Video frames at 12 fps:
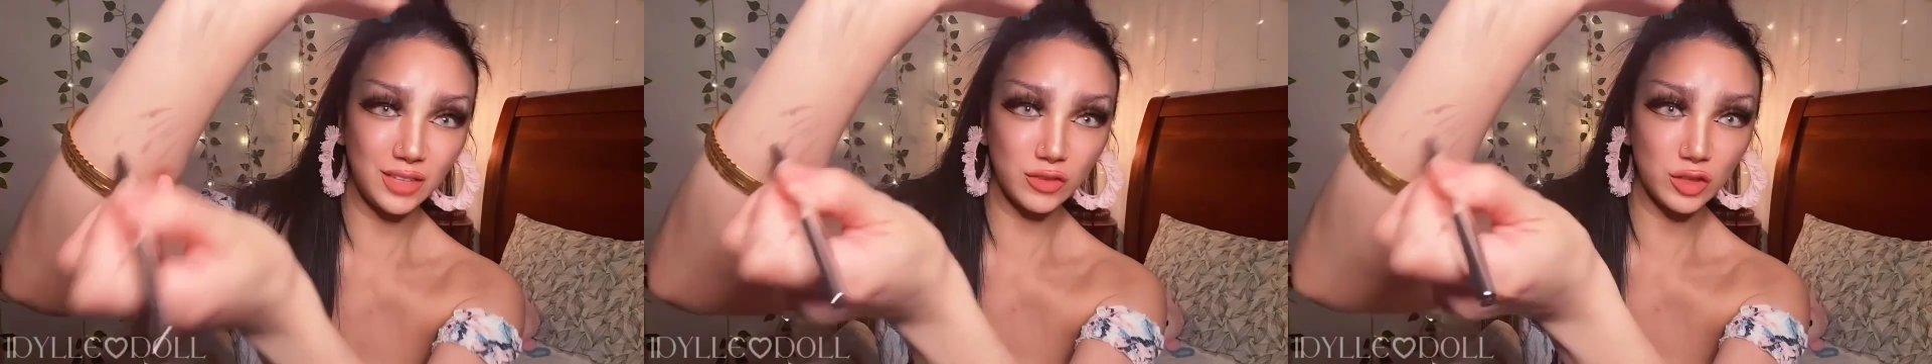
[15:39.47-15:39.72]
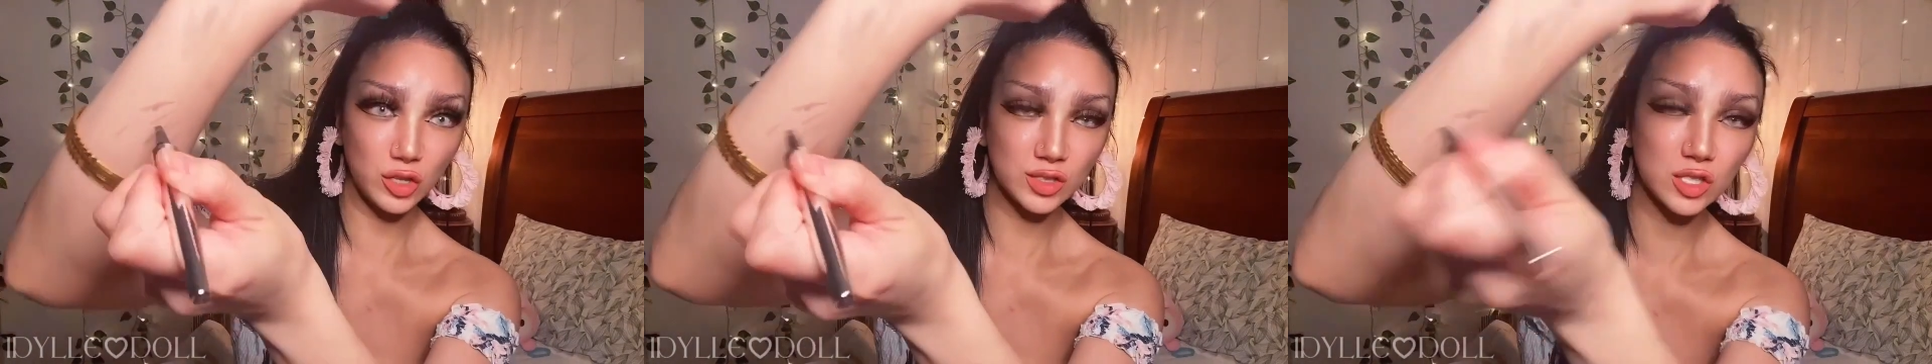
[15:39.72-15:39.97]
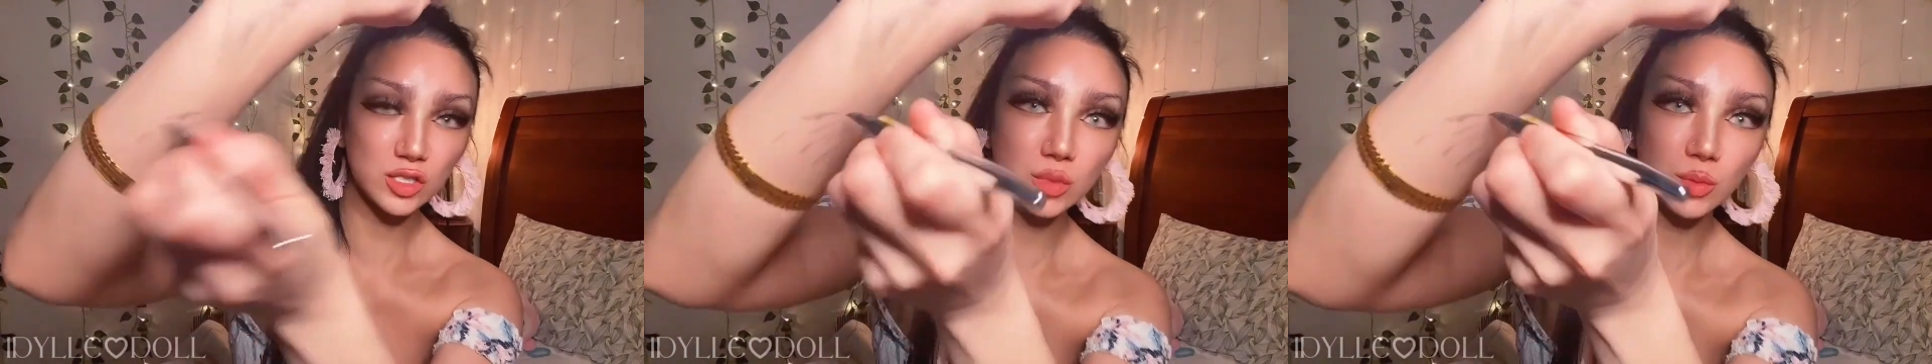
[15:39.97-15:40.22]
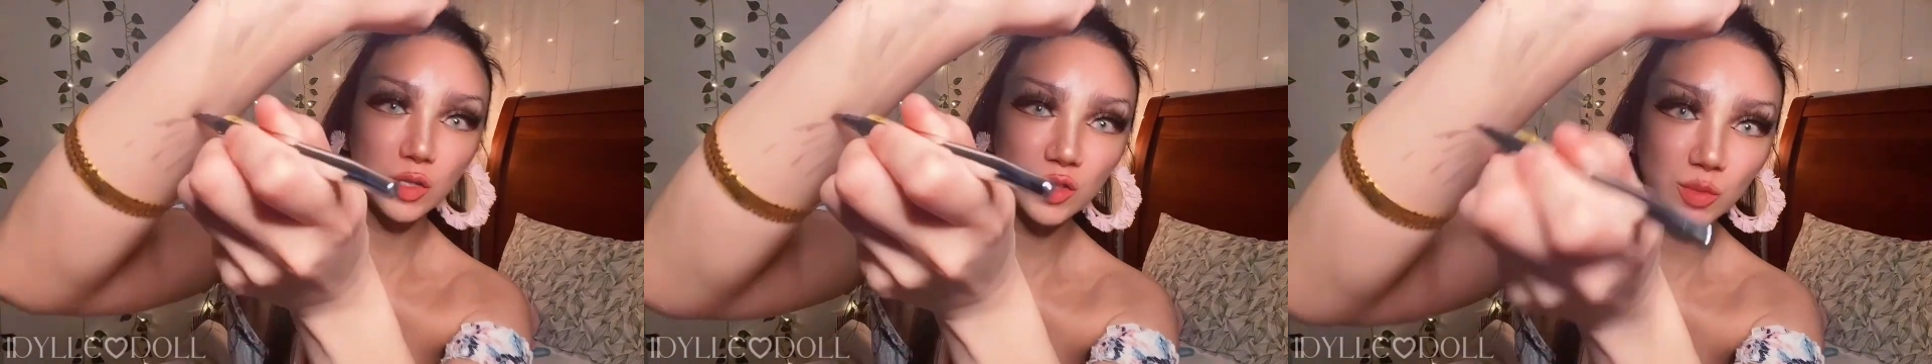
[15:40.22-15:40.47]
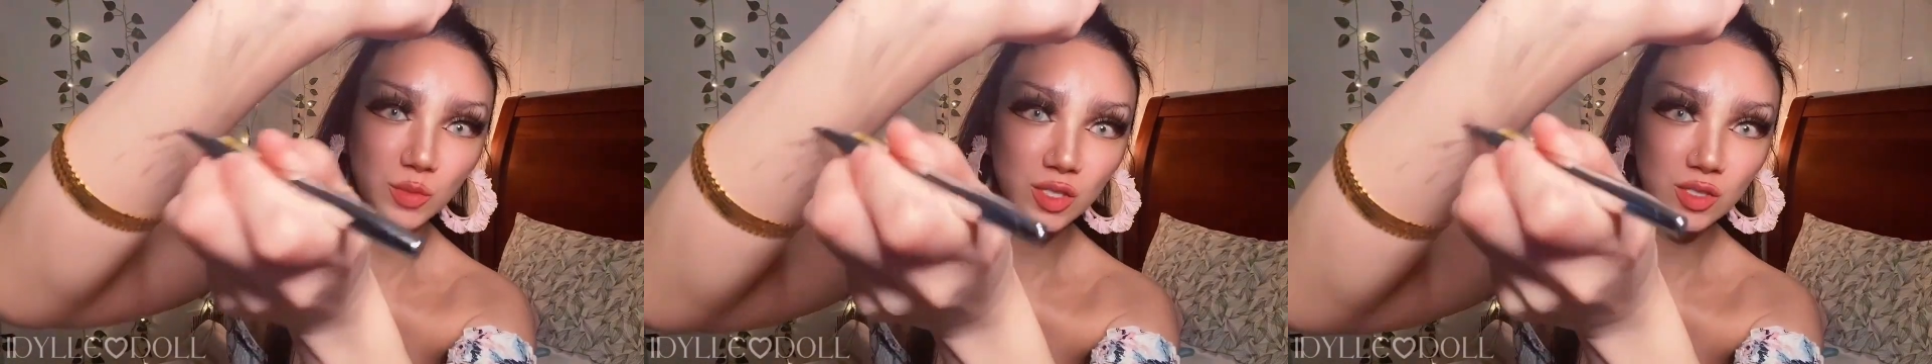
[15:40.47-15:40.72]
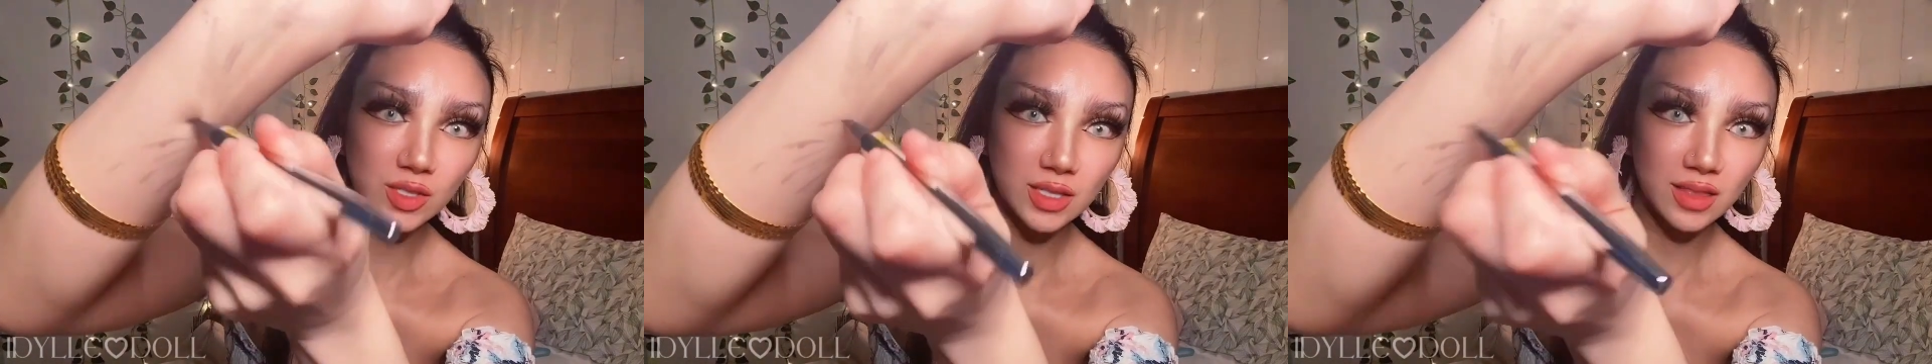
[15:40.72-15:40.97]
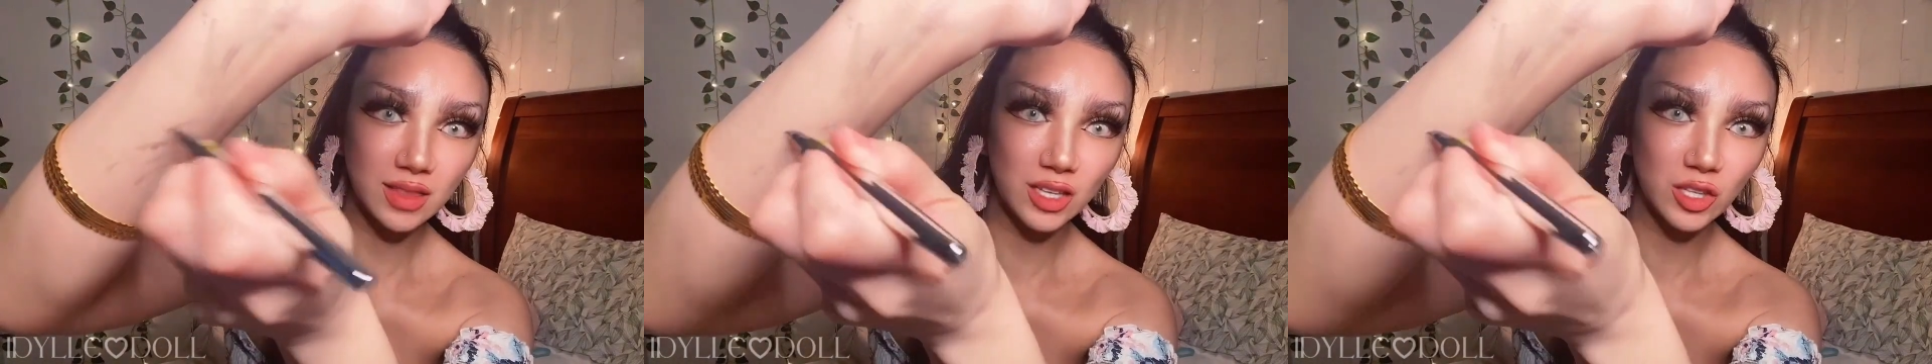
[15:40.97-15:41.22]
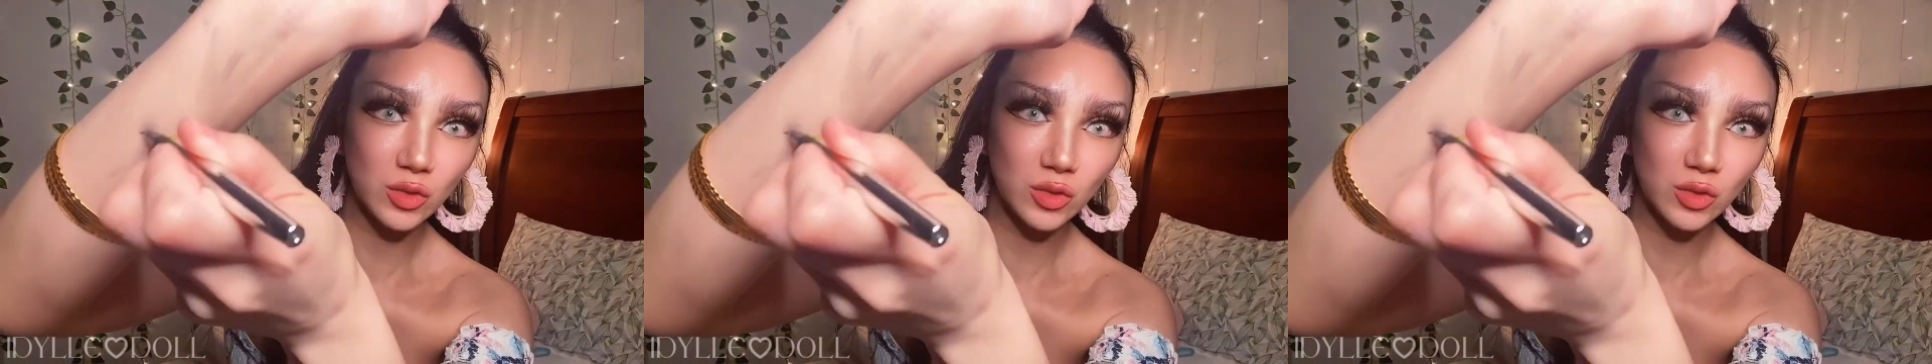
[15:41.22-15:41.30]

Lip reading: Even though it's not supposed to be used like that,